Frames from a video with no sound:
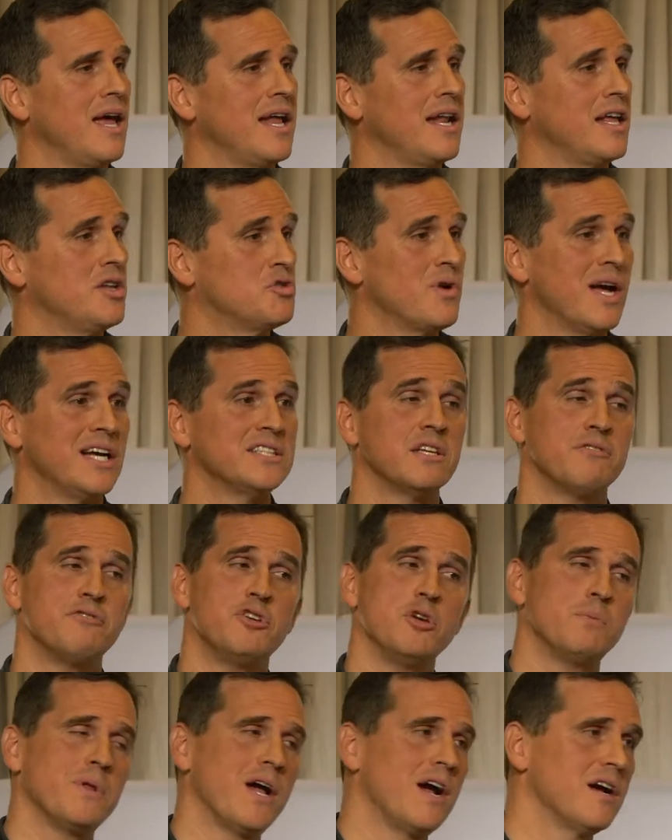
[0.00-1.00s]
addressed a few
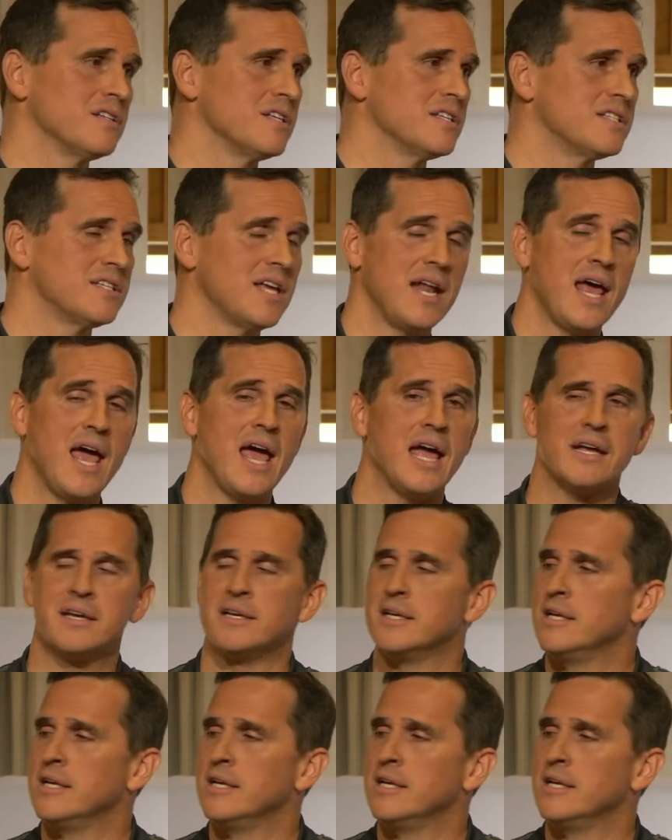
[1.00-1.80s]
players and said, hey,